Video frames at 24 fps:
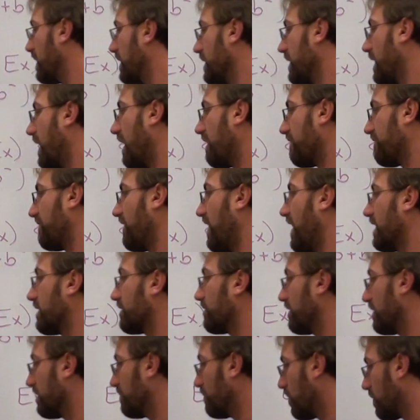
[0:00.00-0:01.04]
Can't
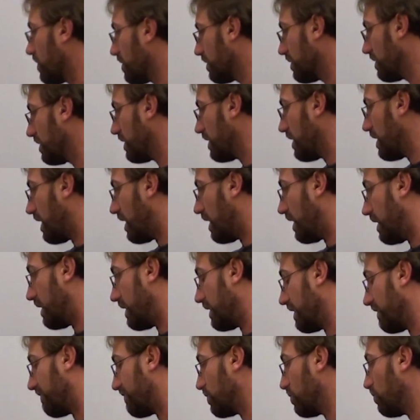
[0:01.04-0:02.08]
factor anymore.
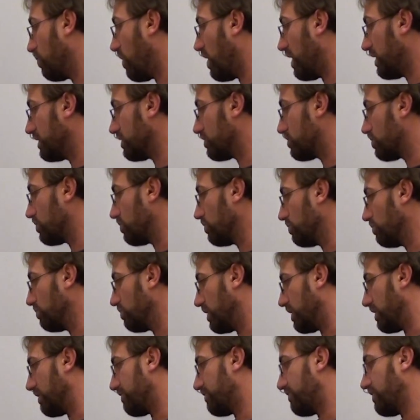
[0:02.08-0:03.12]
If you wanted
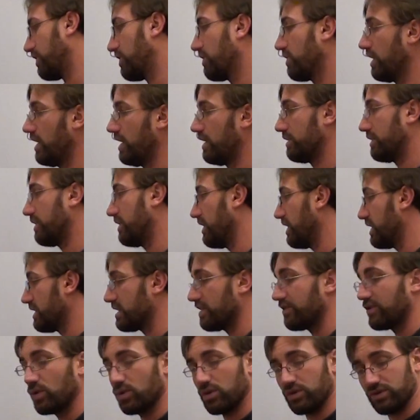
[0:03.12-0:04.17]
to figure out this,
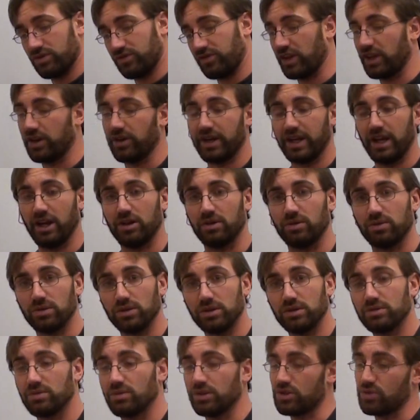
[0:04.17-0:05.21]
if you were figuring out a
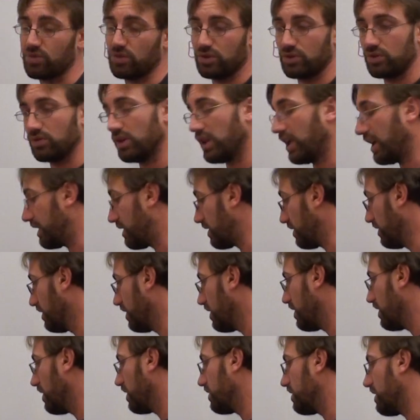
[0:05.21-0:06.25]
root, which we'll do
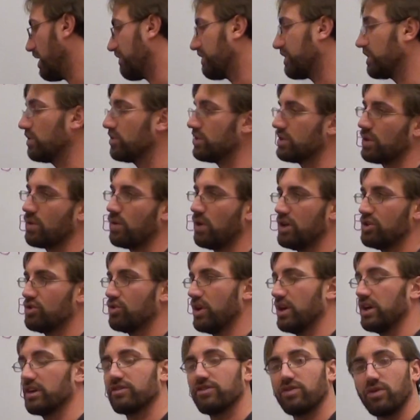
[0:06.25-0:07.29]
later, you'd have to use the
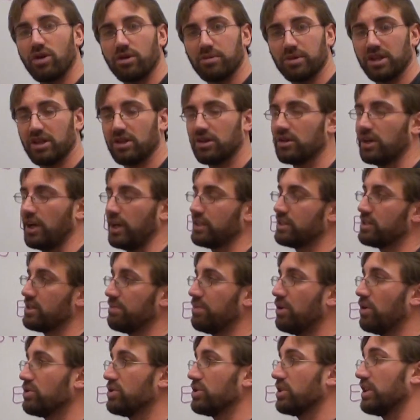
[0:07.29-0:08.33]
quadratic formula. I
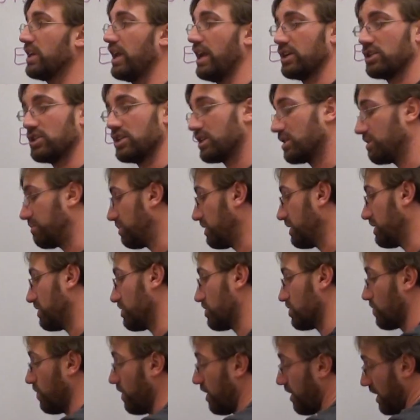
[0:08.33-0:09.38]
suppose you can actually complete the
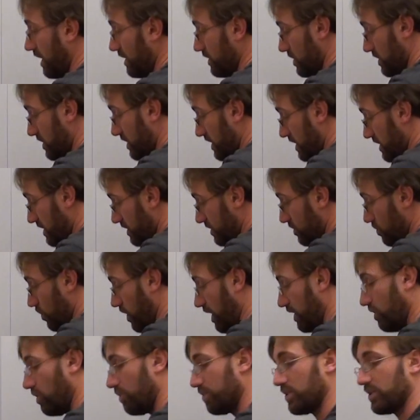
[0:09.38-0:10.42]
square on just this
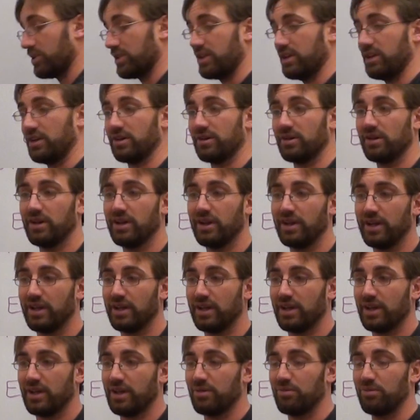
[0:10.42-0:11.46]
trinomial here.
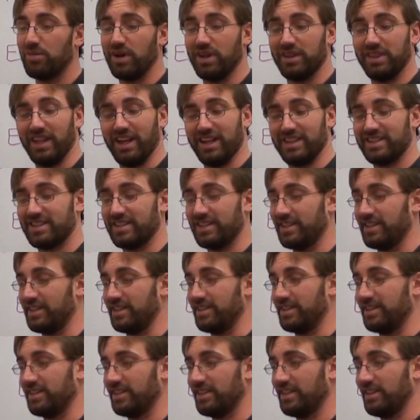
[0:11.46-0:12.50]
But that's
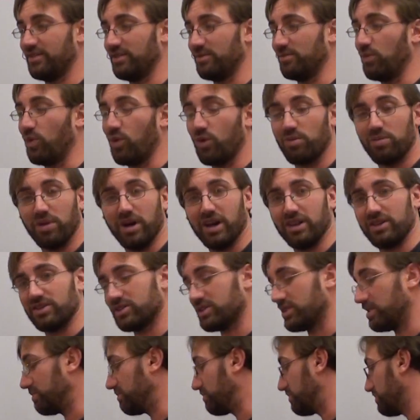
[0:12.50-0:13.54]
even more
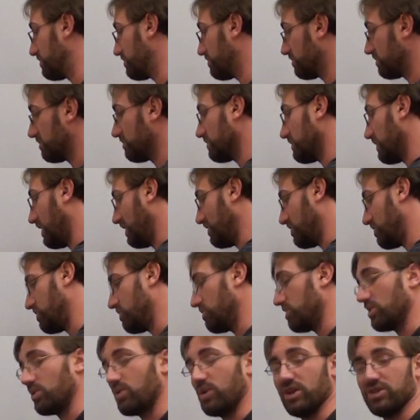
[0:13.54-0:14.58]
bothersome. I just
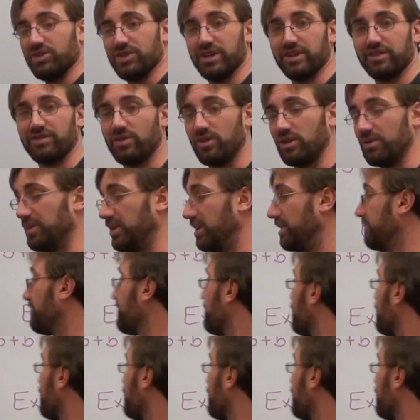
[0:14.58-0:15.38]
use a quadratic formula.